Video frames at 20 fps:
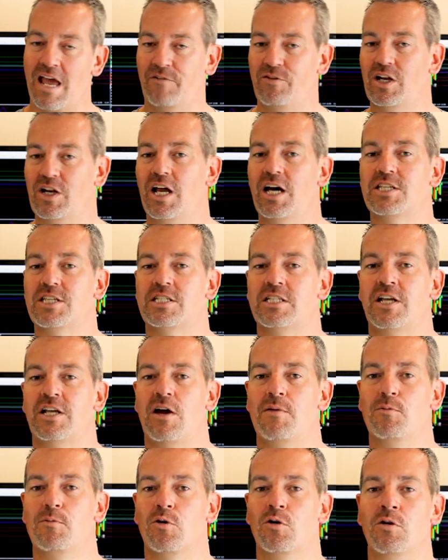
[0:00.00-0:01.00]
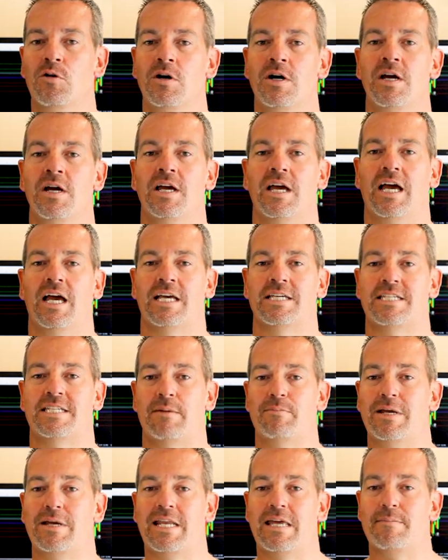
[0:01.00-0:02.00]
If you'd like to know more, uh,
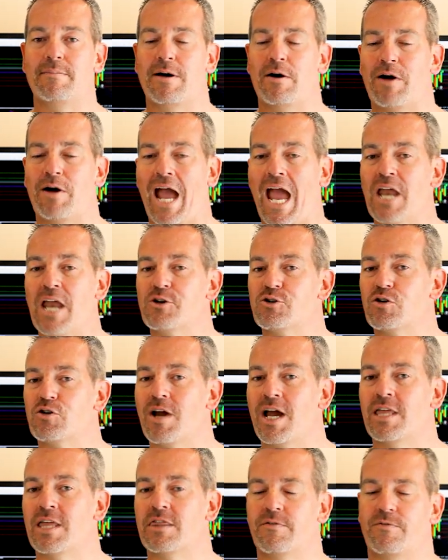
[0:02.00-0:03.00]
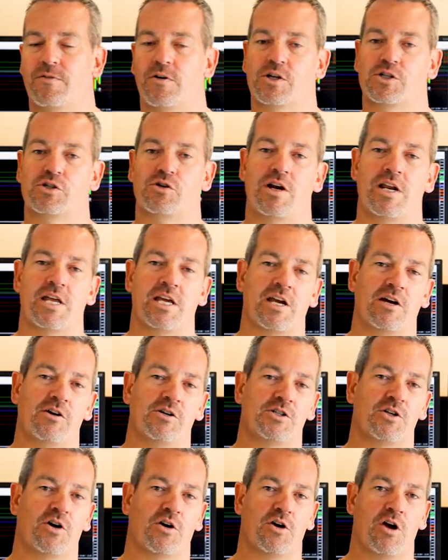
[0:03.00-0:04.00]
send me an email, andrew at
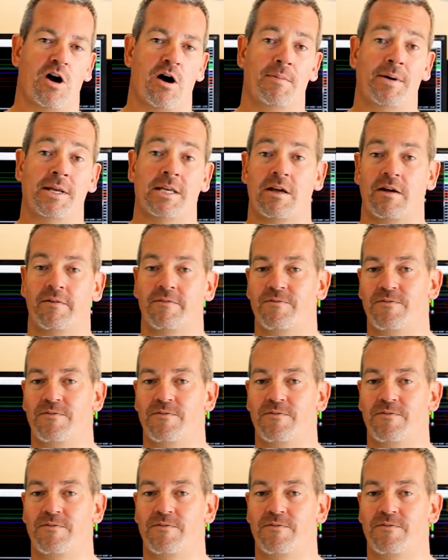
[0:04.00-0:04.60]
theforextradingcoach.com, and you can